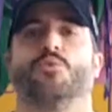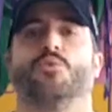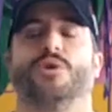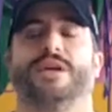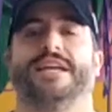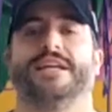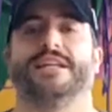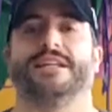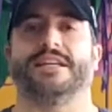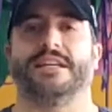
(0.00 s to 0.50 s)

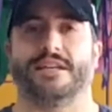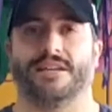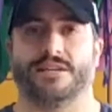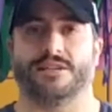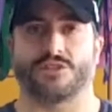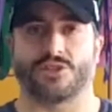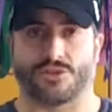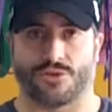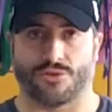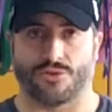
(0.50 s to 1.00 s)
We
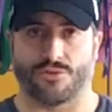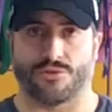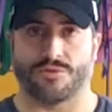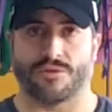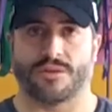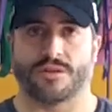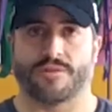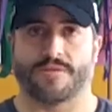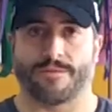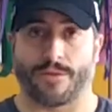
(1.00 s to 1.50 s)
need to,
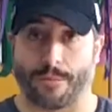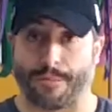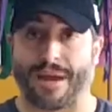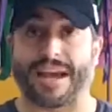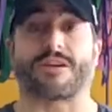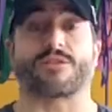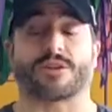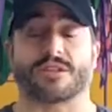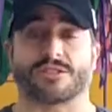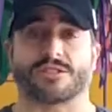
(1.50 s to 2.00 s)
the
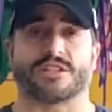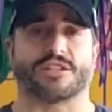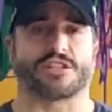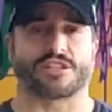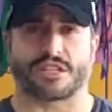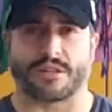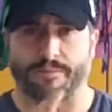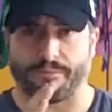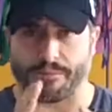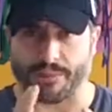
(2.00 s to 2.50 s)
parents, is
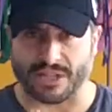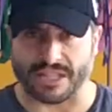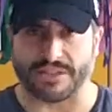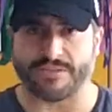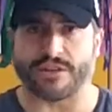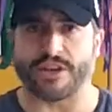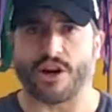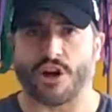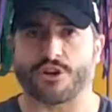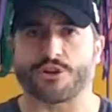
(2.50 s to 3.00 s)

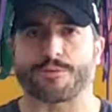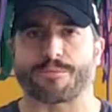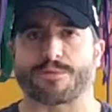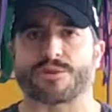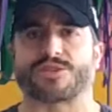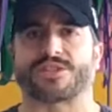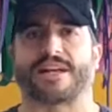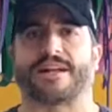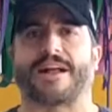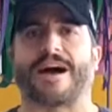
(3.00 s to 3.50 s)
completely
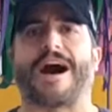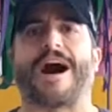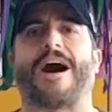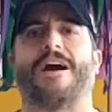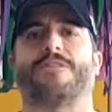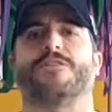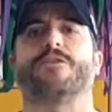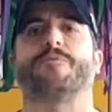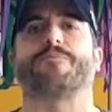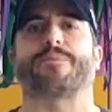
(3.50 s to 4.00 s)
100%
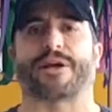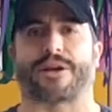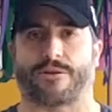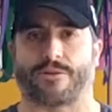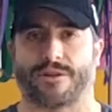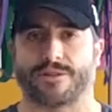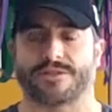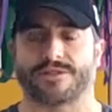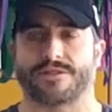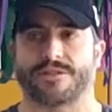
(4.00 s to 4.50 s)
on the
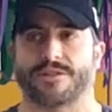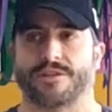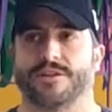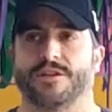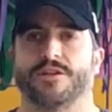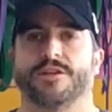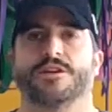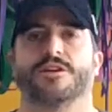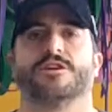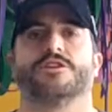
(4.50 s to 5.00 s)
parents
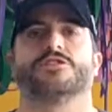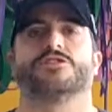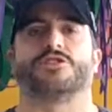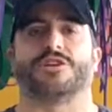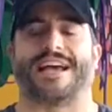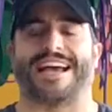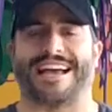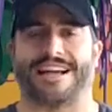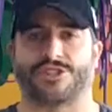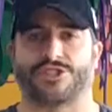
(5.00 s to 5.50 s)
to
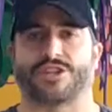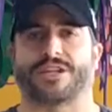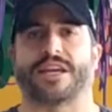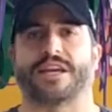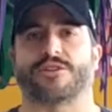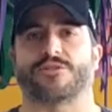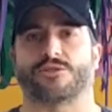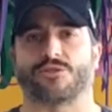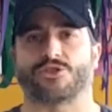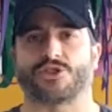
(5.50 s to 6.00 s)

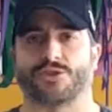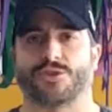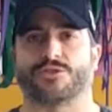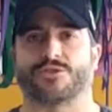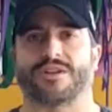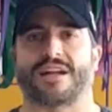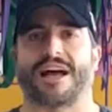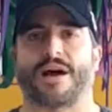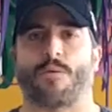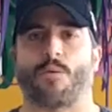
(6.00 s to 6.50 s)
educate their
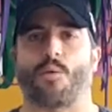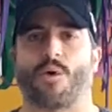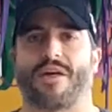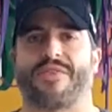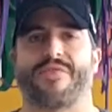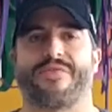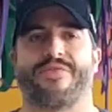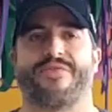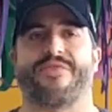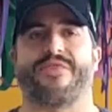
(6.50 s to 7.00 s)
children on
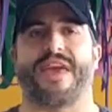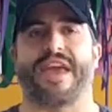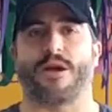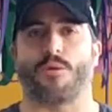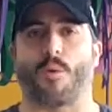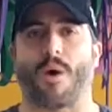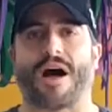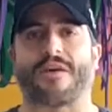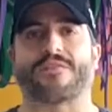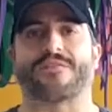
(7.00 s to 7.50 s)
what
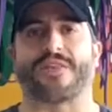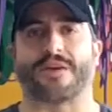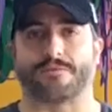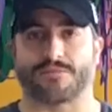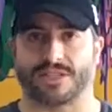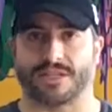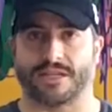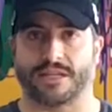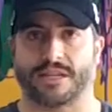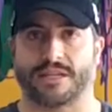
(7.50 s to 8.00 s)
they want them
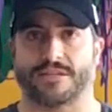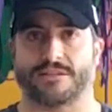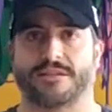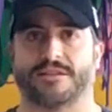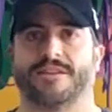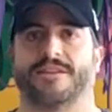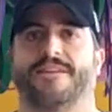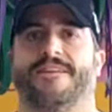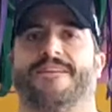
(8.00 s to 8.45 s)
to eat.